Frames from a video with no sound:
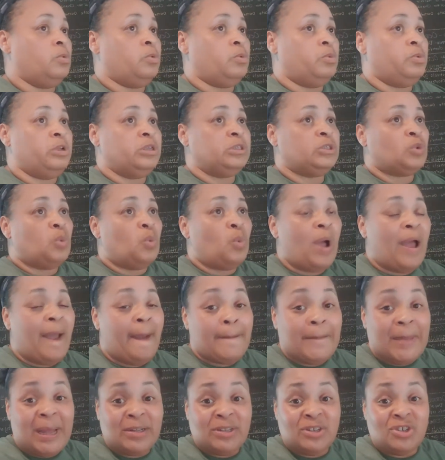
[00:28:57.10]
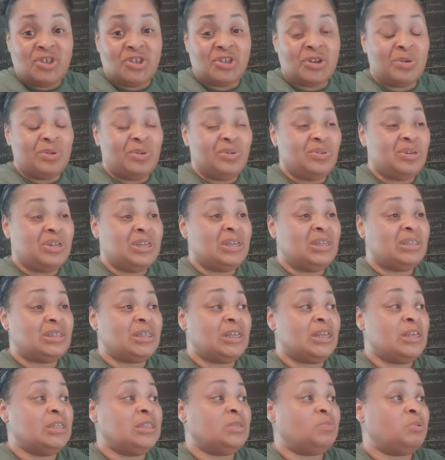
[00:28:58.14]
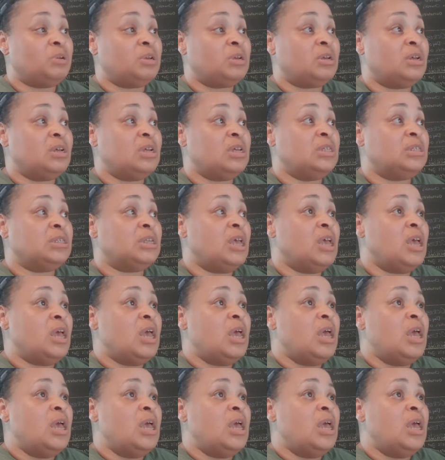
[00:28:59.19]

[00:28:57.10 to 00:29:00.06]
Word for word: the reason why I'm about to show you this is because